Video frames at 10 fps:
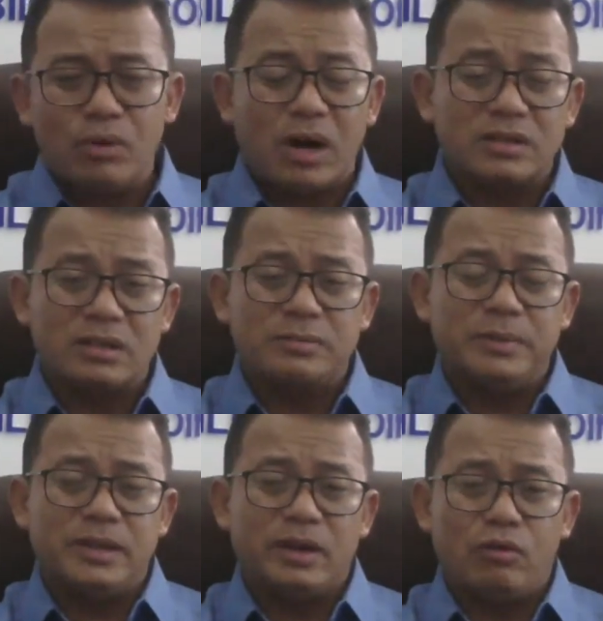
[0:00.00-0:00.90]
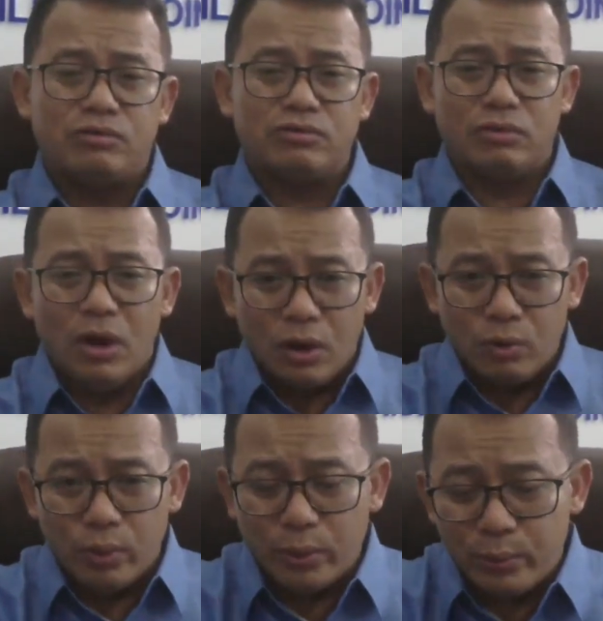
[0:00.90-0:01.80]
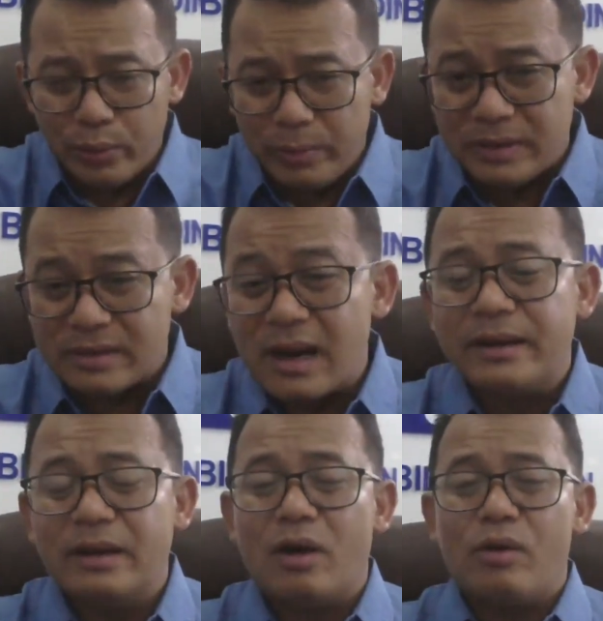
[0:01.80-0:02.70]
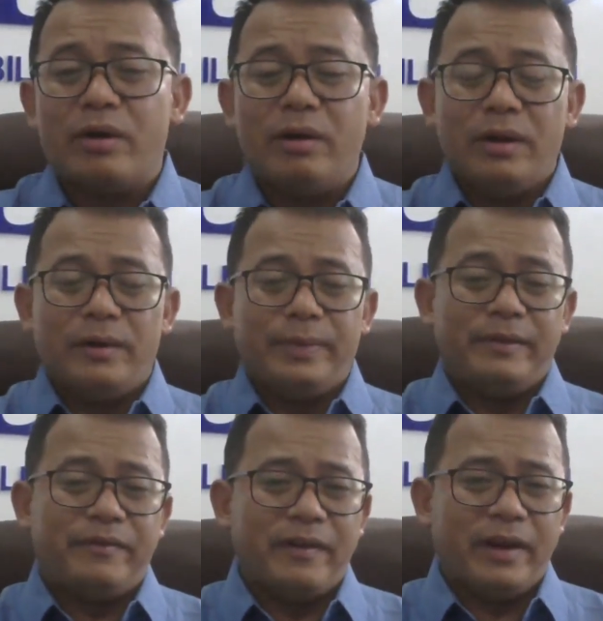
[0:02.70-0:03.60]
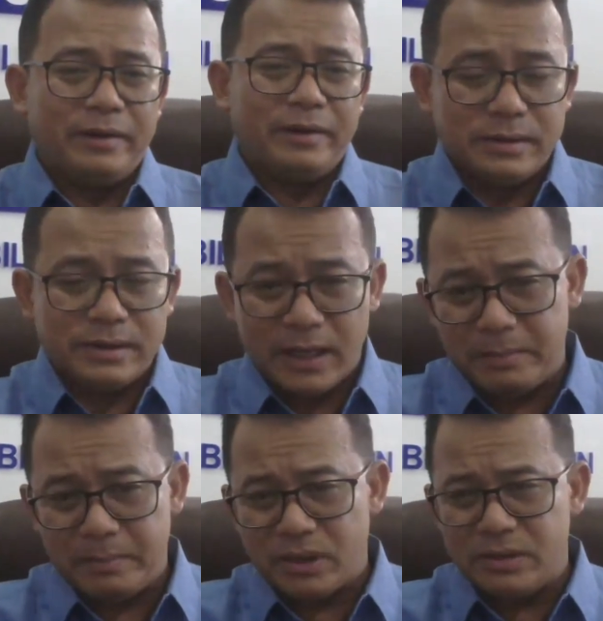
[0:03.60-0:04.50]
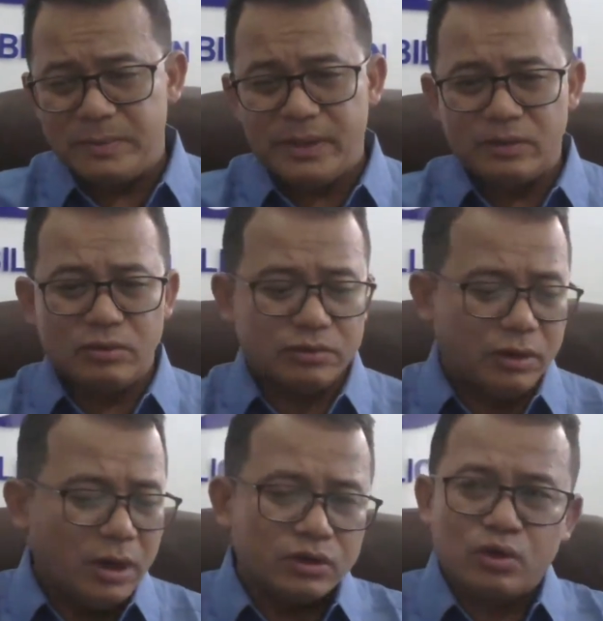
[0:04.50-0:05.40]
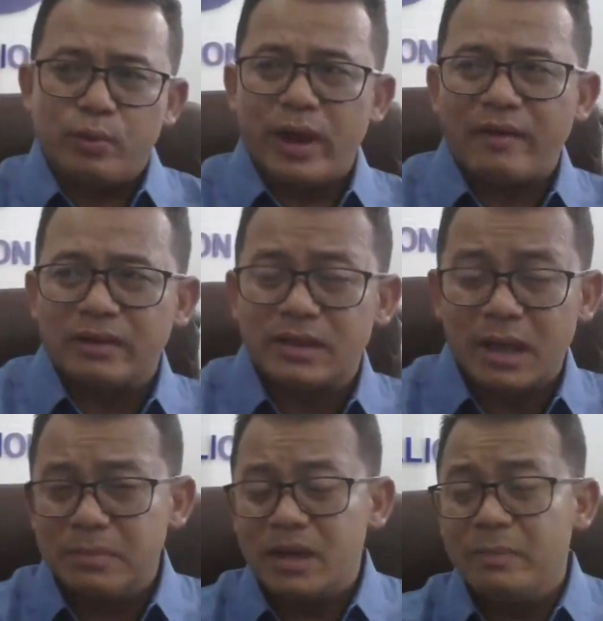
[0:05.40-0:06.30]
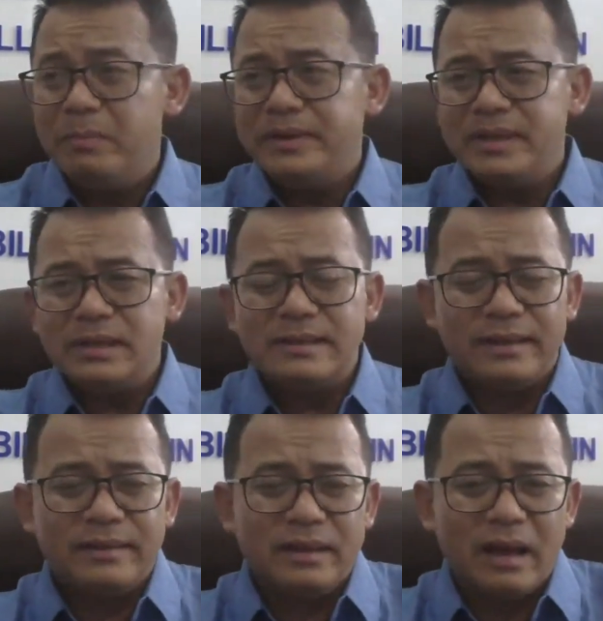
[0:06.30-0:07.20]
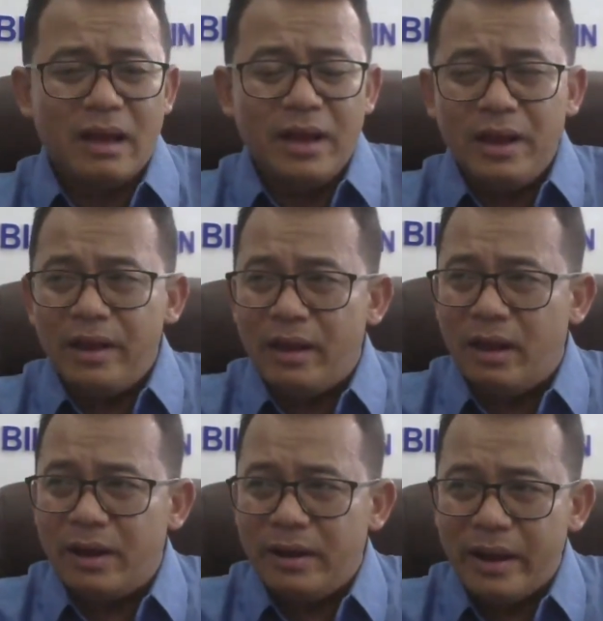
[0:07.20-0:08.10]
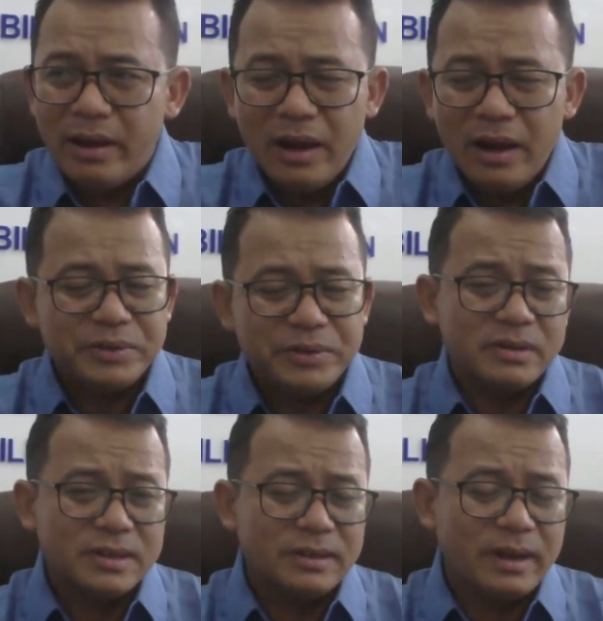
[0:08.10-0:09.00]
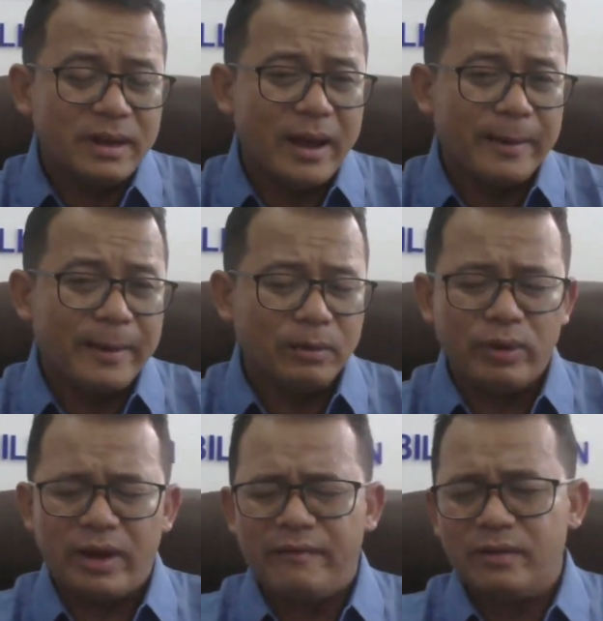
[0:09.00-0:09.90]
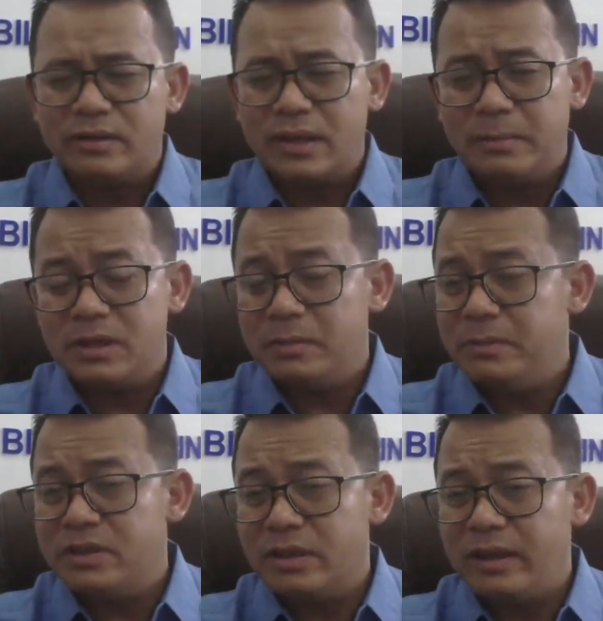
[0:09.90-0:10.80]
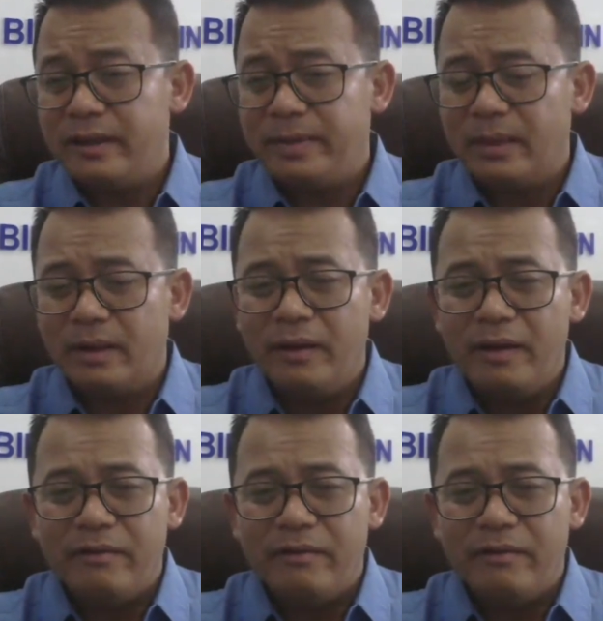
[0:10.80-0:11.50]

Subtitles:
broadcasters meeting also we will be starting our different send buttons meetings also. So we have a send button meetings in the English version, and we have a send button meeting in the